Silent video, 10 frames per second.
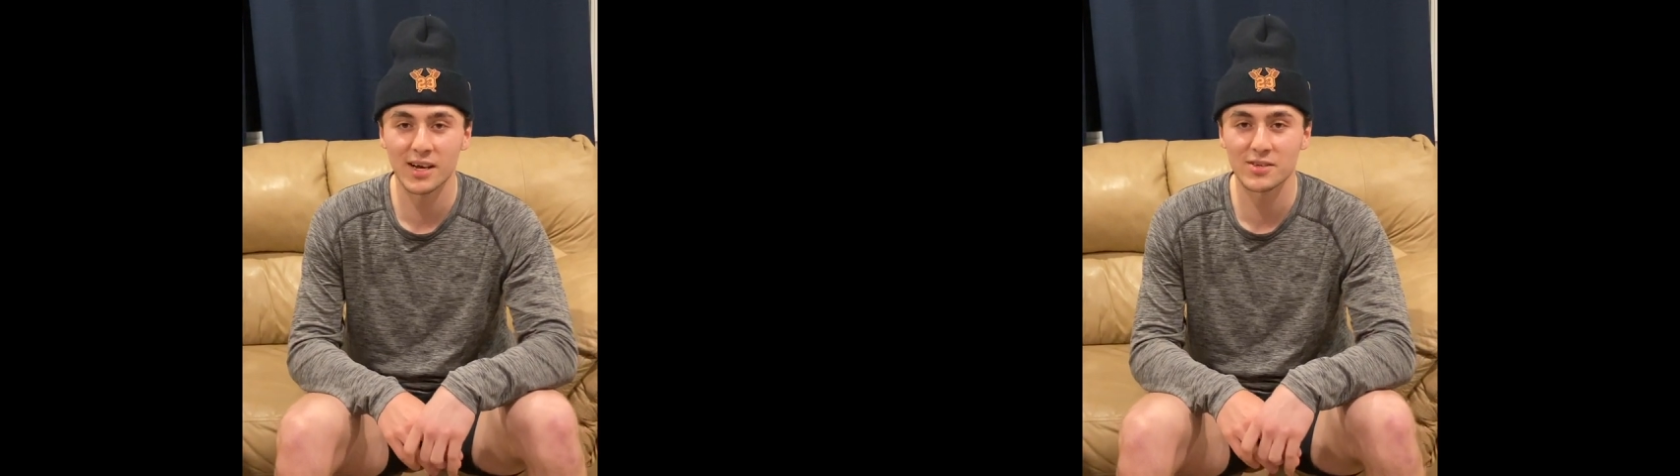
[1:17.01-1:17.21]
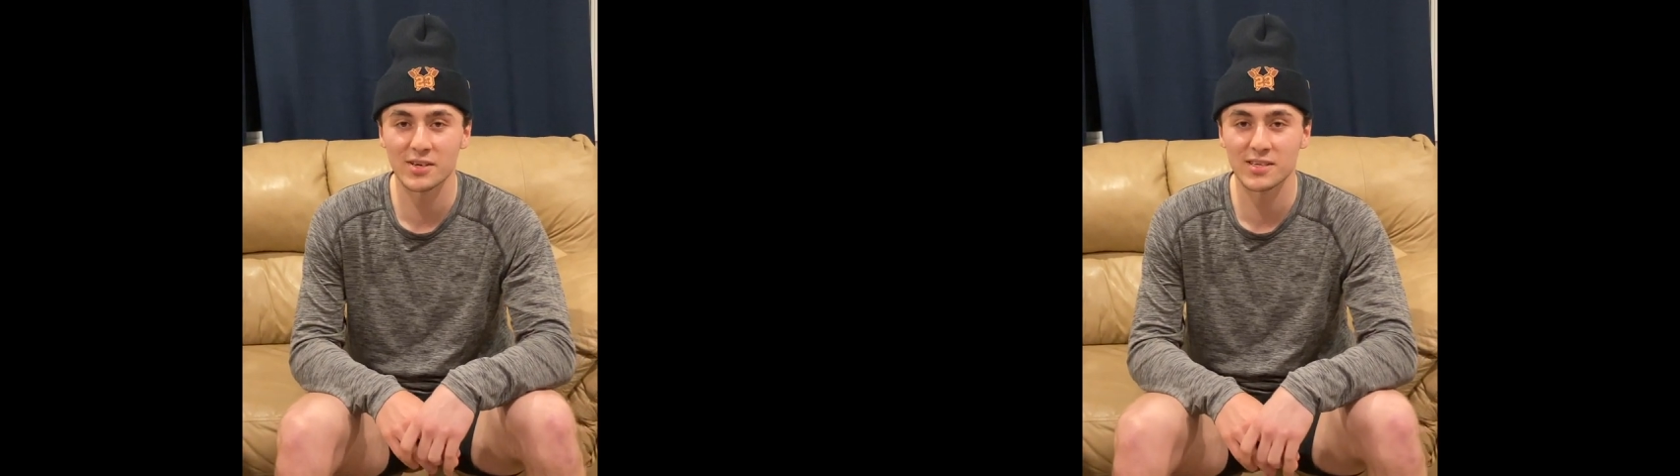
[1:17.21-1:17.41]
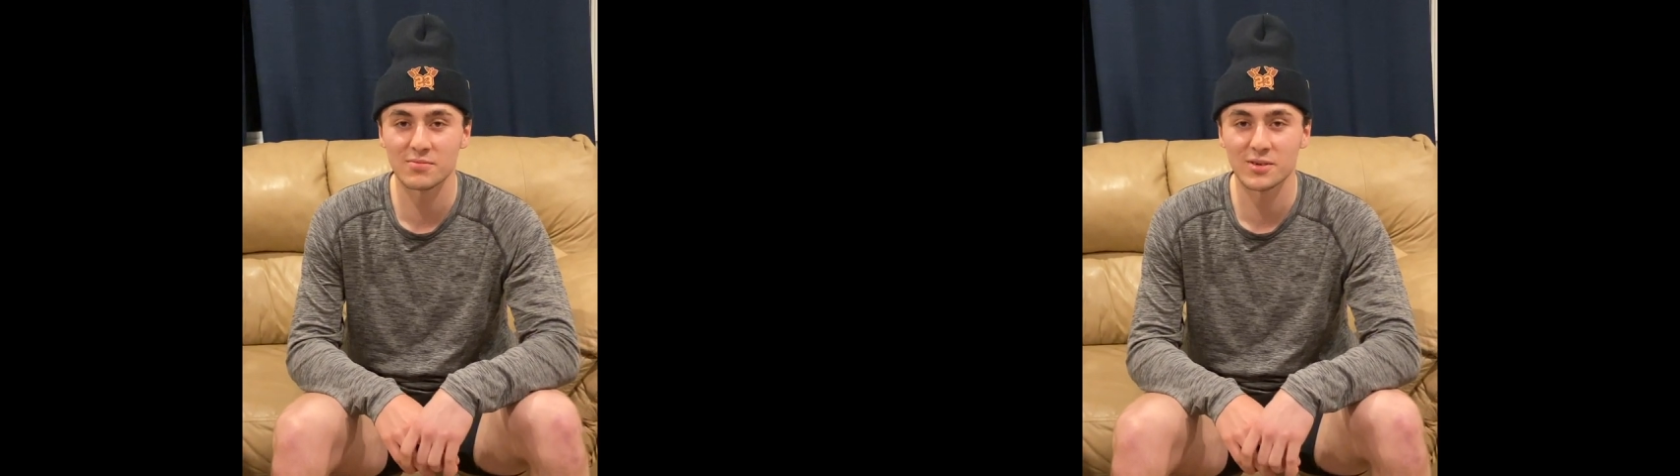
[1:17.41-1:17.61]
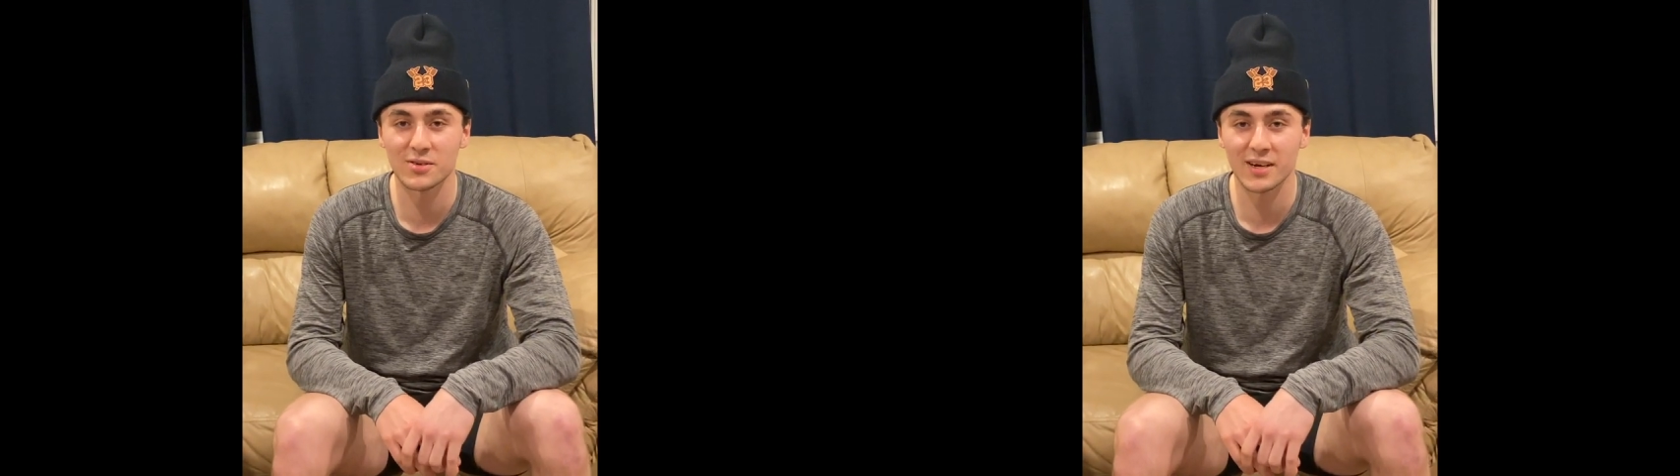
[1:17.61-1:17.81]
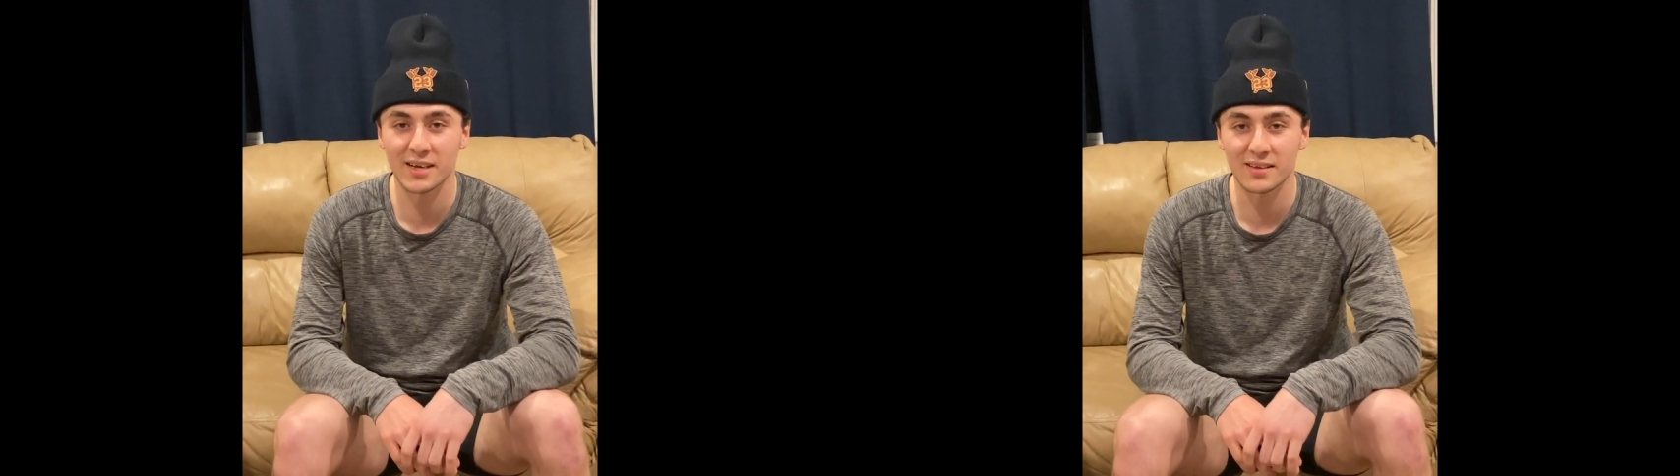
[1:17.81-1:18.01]
You guys have been
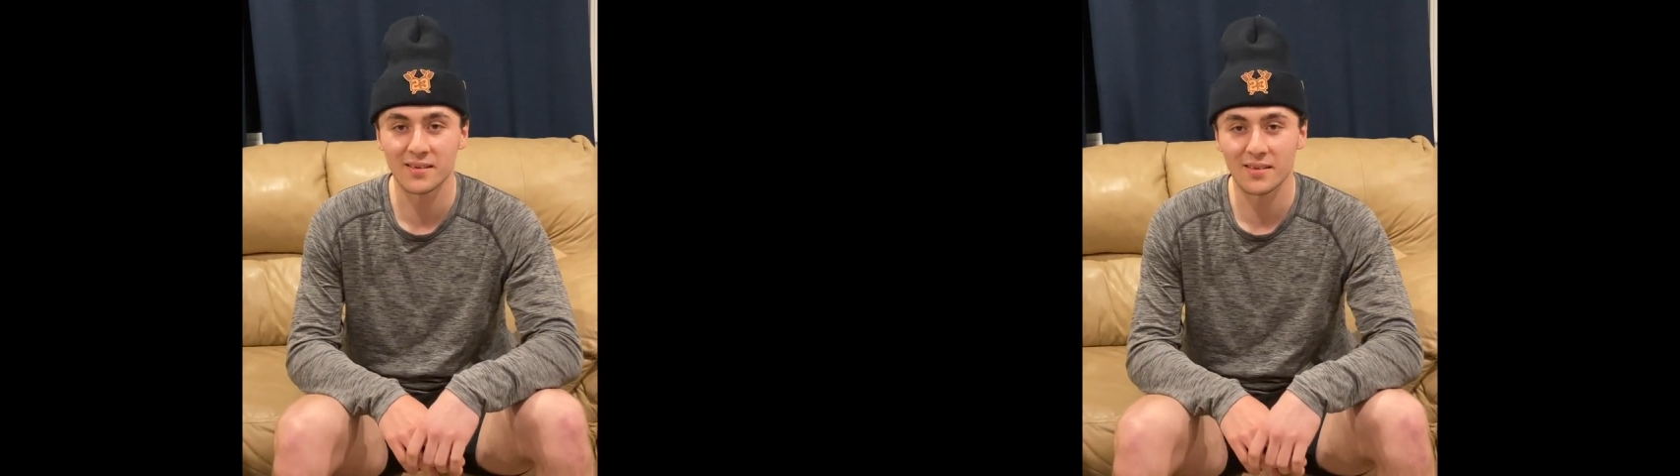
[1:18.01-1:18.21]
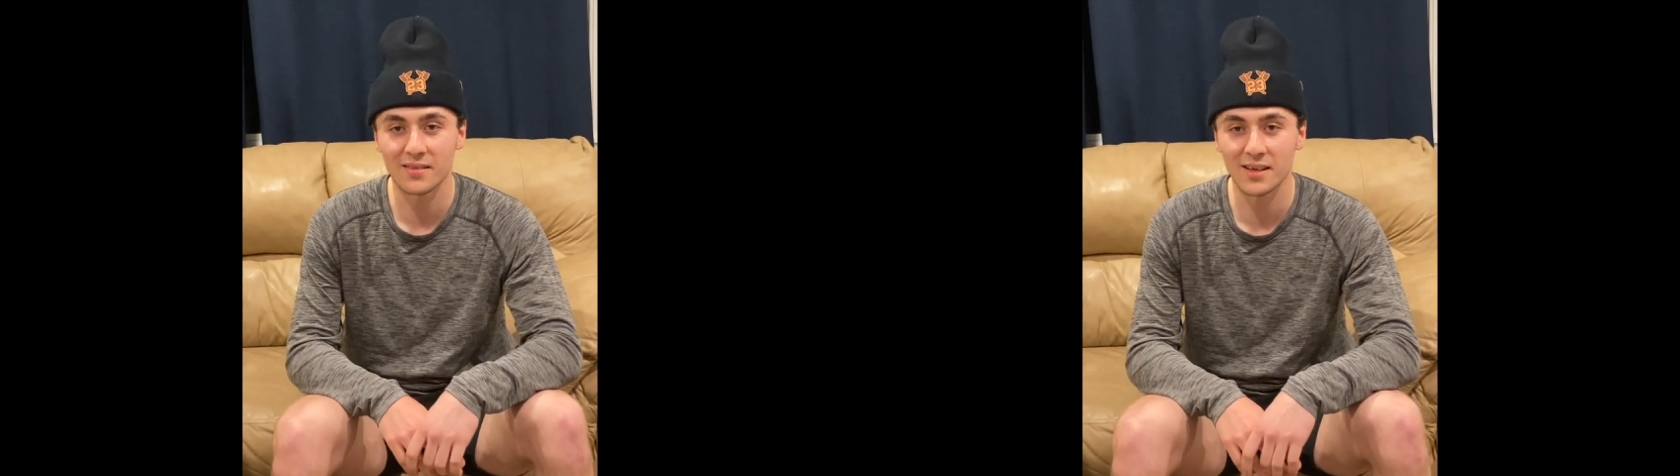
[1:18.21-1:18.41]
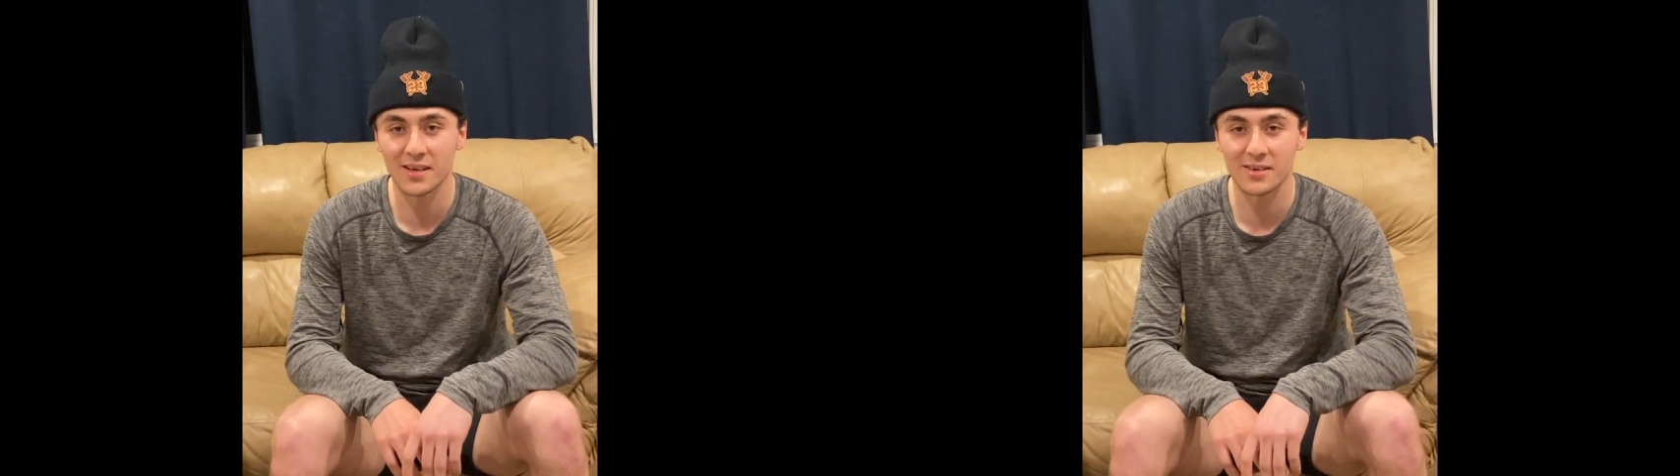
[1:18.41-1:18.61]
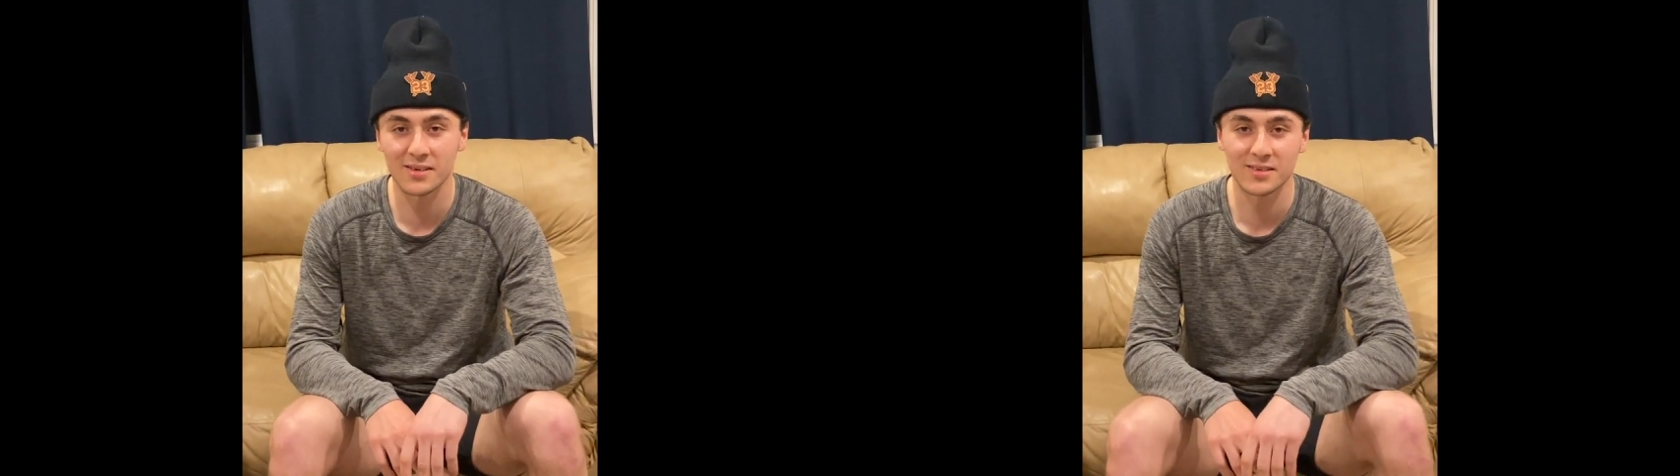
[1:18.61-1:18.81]
great. Thank you.